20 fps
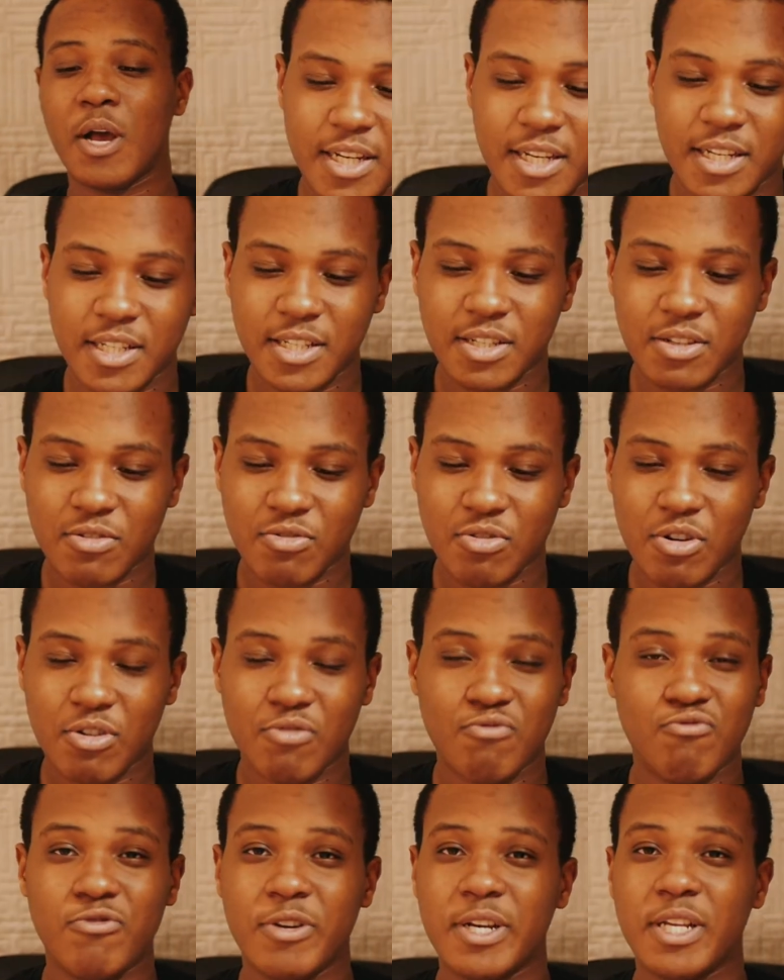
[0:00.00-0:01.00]
It's a
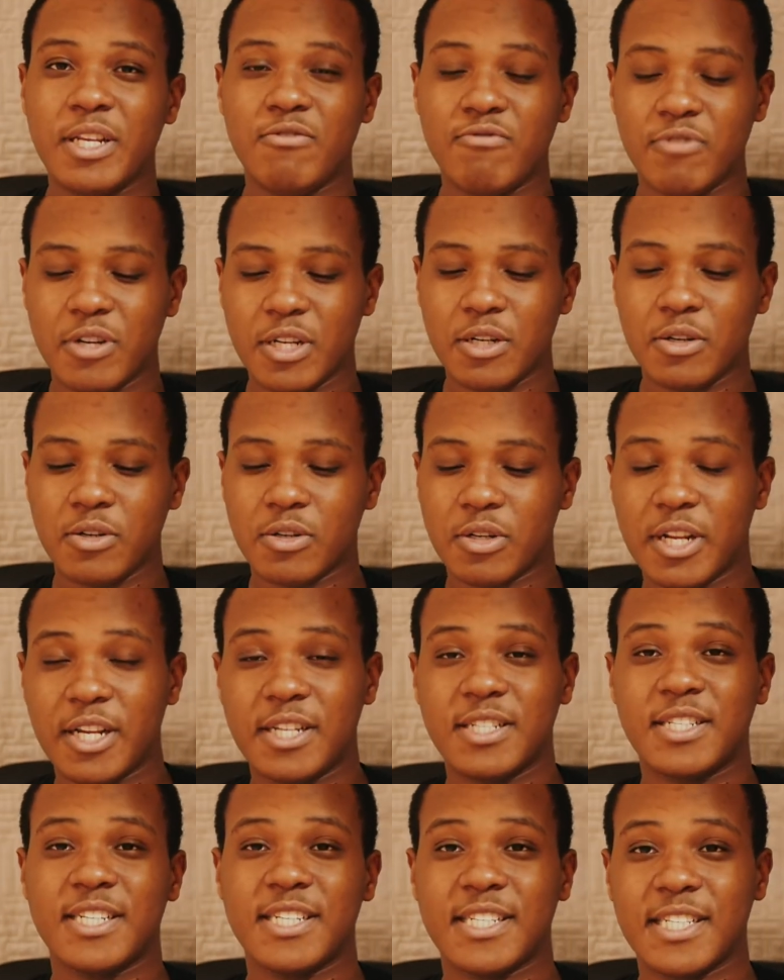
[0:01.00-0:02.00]
really, really good
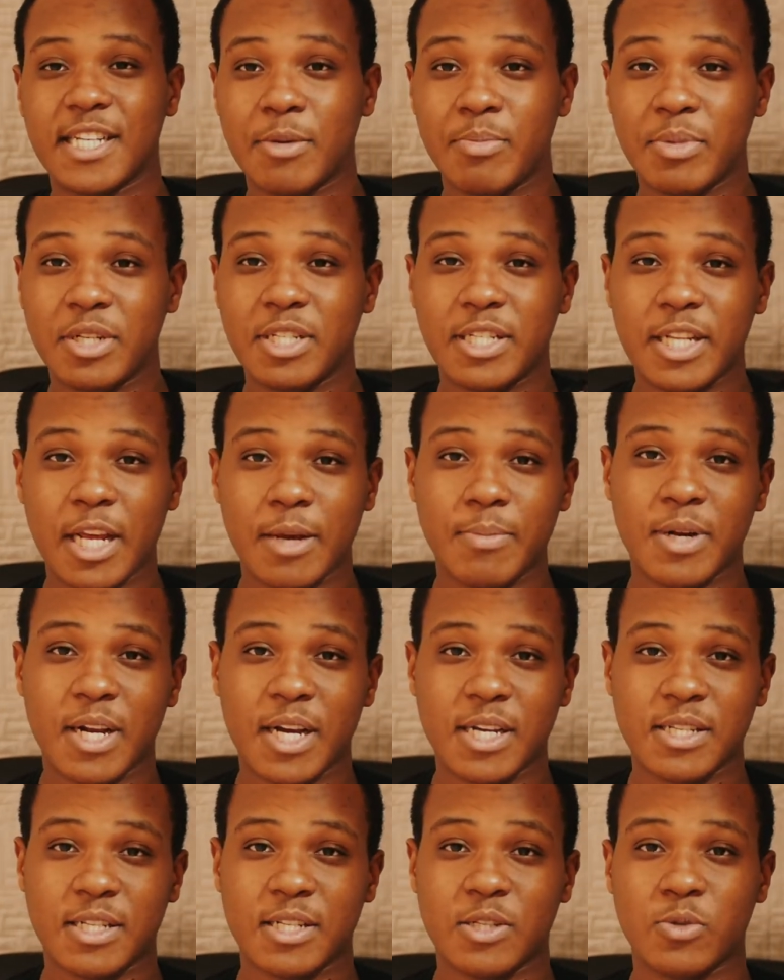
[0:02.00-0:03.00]
lens. It's image
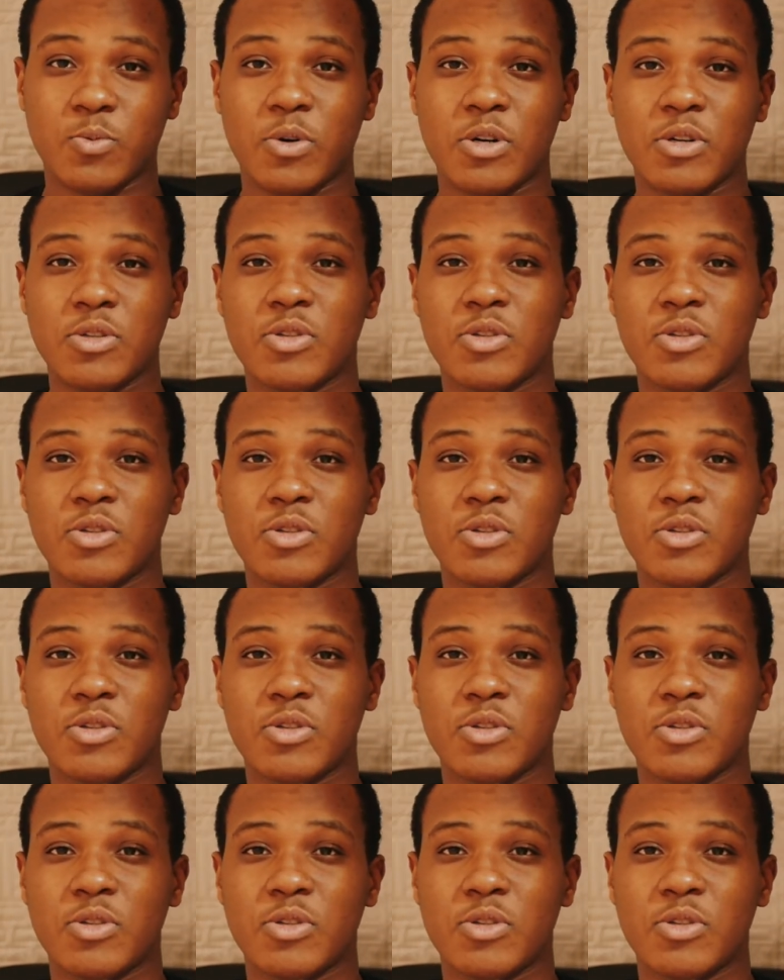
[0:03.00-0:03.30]
stabilized as well.